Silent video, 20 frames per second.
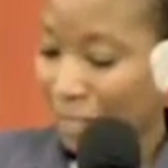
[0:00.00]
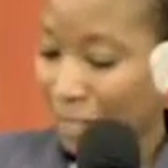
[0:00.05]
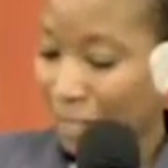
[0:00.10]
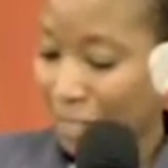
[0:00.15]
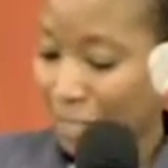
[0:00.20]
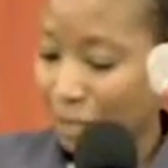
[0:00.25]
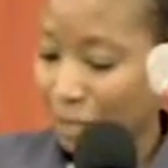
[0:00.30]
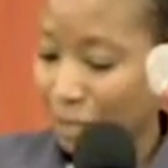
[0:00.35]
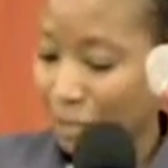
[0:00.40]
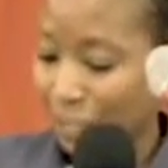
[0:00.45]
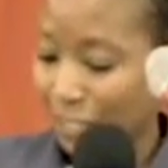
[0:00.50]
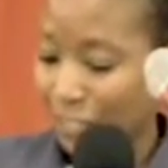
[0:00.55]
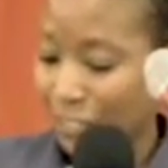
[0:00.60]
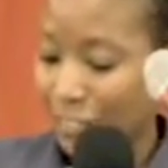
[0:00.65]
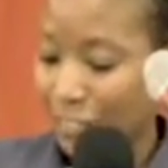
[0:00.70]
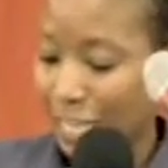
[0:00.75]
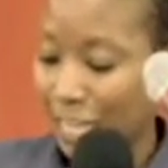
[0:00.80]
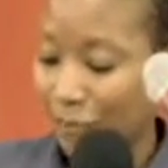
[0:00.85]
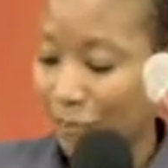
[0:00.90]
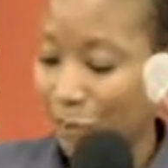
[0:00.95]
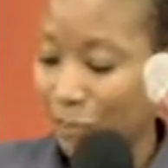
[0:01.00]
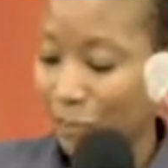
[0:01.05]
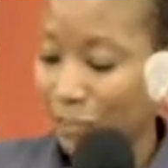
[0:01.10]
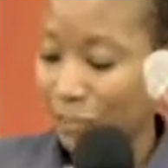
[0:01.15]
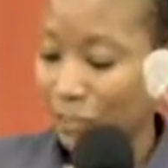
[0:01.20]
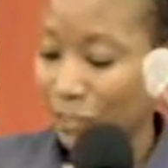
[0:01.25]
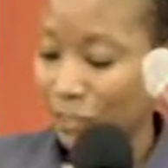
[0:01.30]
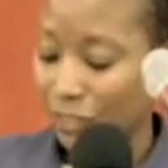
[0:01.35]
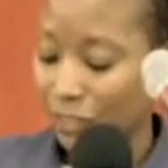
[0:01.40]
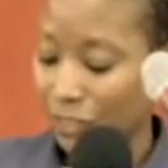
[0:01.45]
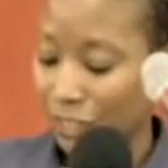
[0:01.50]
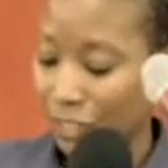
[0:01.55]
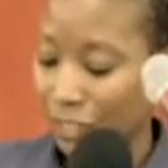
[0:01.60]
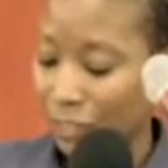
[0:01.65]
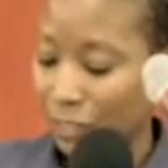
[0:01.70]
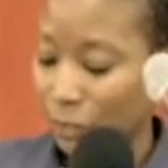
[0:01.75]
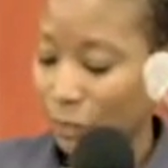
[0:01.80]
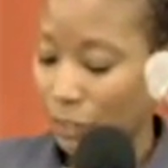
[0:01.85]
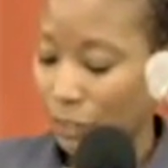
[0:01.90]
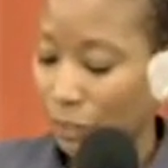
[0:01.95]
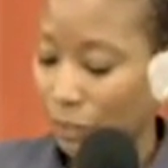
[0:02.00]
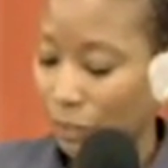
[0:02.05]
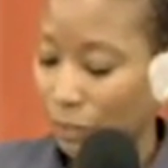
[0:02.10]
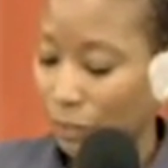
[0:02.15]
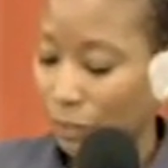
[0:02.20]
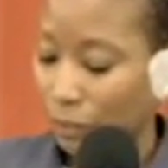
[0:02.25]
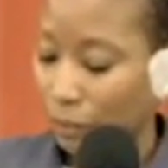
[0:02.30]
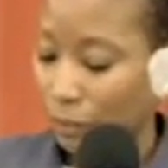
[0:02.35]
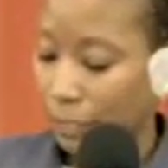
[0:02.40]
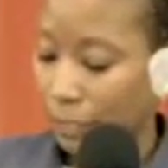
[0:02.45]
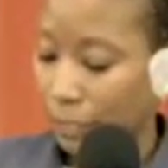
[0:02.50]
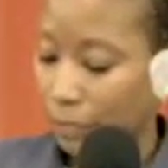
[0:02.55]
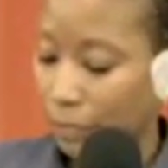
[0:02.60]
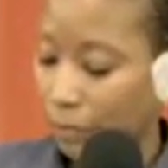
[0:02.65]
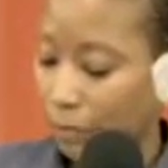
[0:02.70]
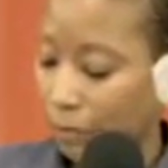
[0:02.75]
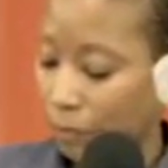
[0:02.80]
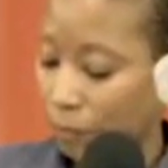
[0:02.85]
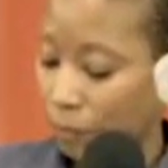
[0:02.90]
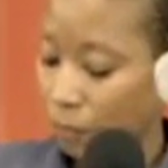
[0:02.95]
Okay, staff and position data we talked about.